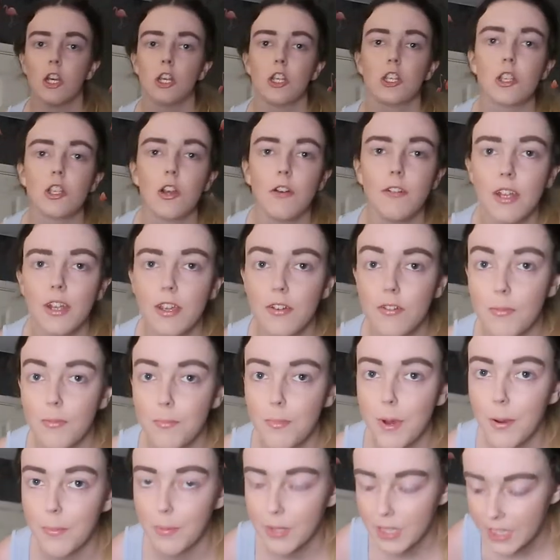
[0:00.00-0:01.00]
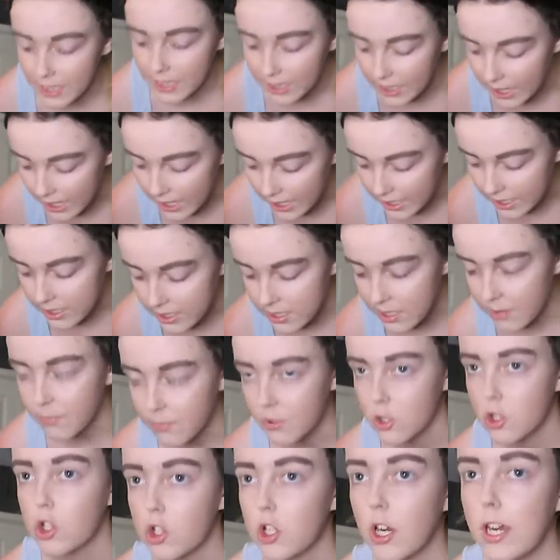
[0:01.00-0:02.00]
Sorry if I'm babbling guys, I'm
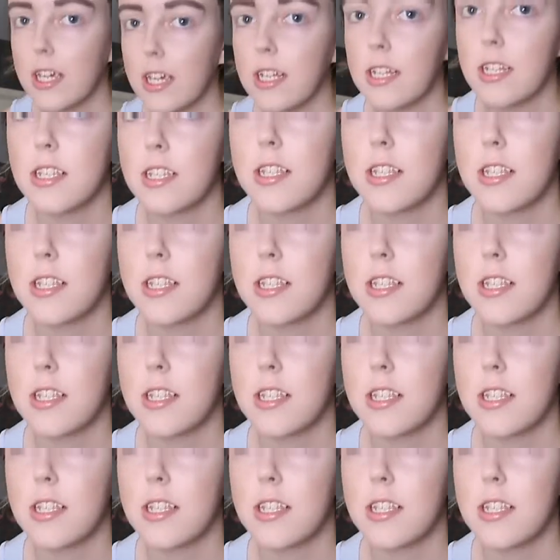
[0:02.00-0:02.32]
just trying